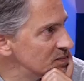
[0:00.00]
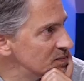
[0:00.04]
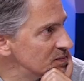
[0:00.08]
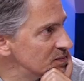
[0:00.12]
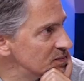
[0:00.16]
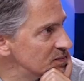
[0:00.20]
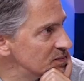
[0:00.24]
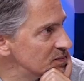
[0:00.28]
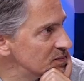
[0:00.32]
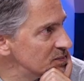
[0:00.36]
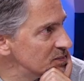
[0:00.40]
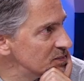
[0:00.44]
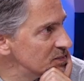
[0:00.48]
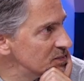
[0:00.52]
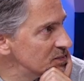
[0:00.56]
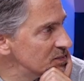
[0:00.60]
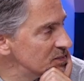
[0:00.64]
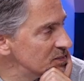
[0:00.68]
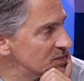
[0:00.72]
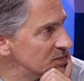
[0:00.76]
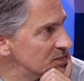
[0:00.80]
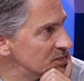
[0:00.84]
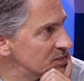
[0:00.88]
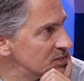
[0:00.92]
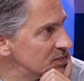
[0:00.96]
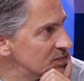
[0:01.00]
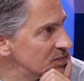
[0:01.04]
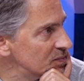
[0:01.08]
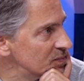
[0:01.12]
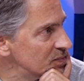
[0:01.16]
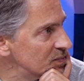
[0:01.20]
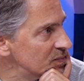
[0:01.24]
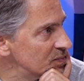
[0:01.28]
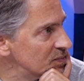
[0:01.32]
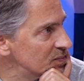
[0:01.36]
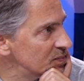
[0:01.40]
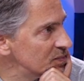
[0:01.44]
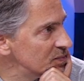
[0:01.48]

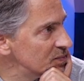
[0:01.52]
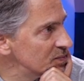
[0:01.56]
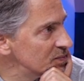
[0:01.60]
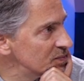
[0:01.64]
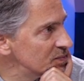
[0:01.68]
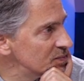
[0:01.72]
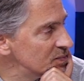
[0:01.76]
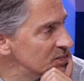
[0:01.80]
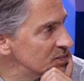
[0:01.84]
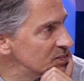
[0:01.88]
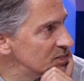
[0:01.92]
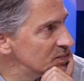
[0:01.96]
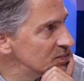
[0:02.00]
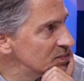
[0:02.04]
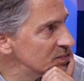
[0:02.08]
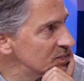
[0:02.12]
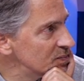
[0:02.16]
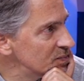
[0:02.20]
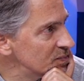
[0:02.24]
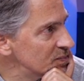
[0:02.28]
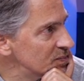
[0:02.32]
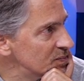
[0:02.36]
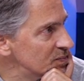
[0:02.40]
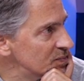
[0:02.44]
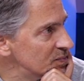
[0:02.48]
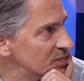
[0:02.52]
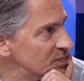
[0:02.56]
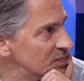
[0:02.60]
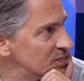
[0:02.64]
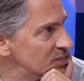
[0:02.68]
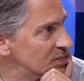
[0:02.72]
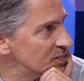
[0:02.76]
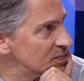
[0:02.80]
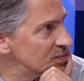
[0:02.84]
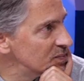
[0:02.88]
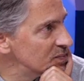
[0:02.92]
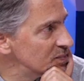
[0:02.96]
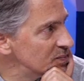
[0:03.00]

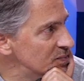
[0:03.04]
(silent)